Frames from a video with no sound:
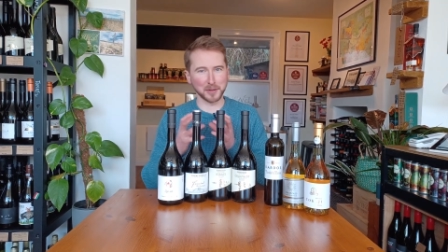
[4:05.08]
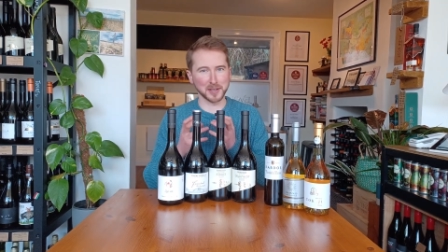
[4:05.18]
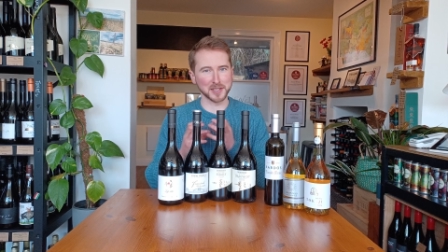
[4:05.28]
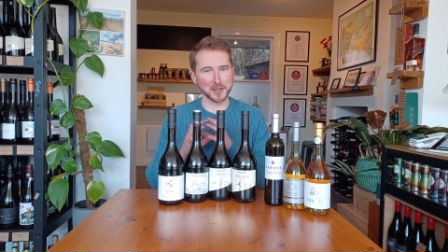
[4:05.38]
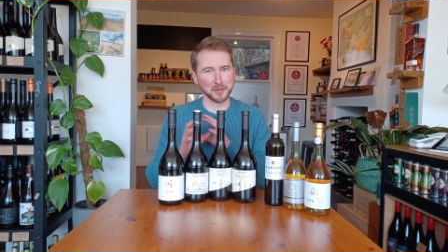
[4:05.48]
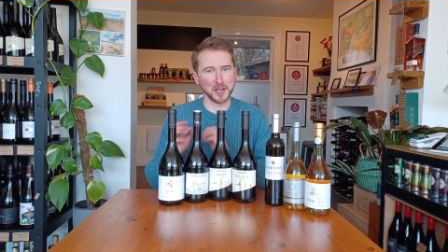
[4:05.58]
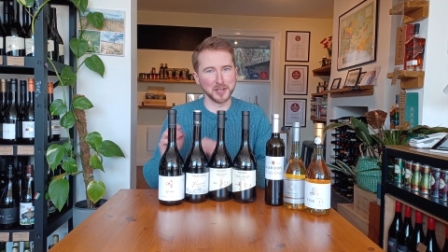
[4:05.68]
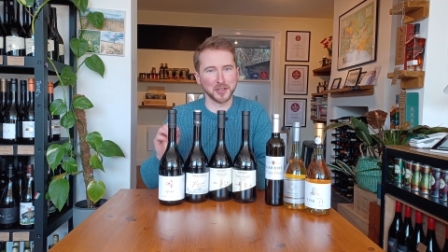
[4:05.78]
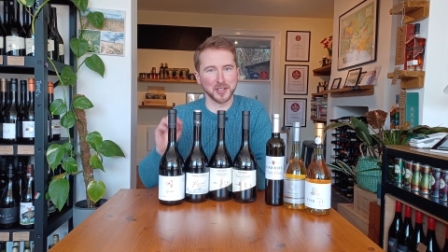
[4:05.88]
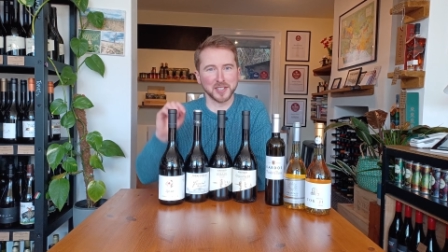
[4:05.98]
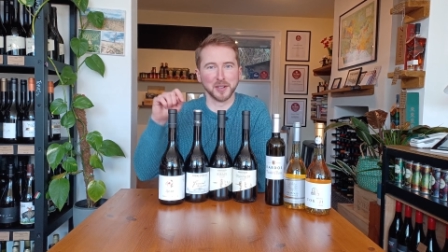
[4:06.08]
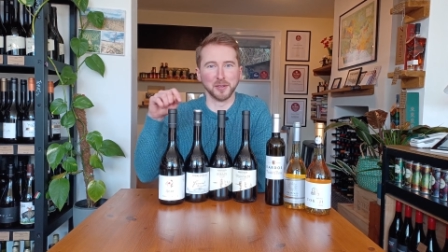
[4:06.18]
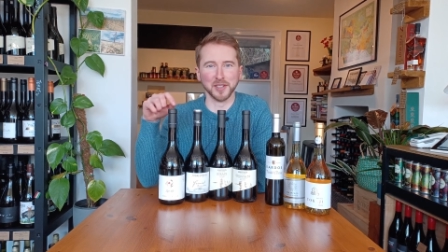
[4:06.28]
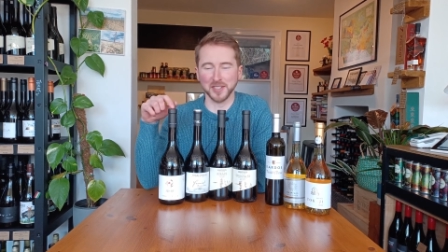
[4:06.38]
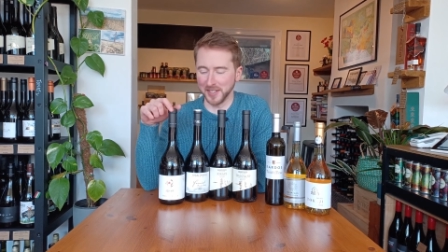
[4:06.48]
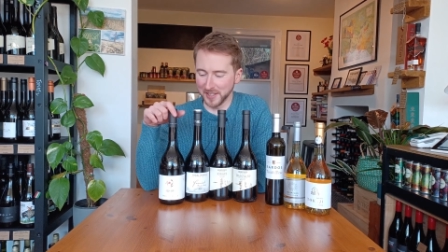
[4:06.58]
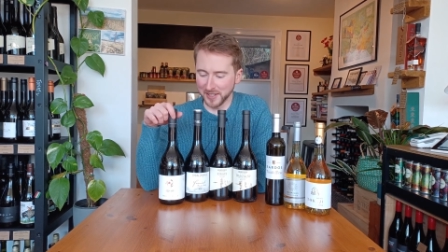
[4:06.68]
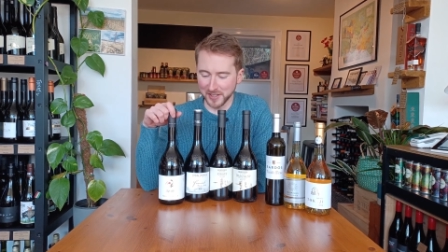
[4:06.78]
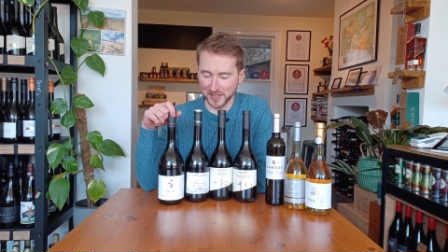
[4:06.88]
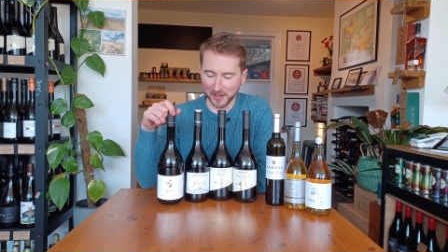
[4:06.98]
to some interesting ones here.
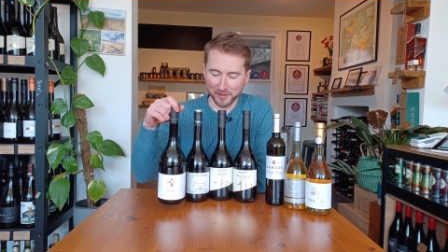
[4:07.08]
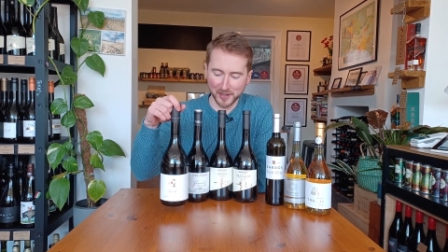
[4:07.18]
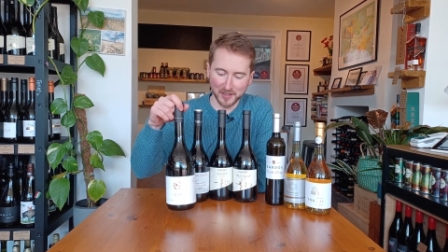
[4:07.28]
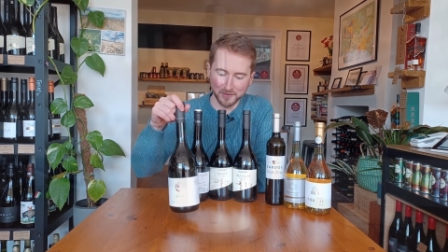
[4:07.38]
So Zafir,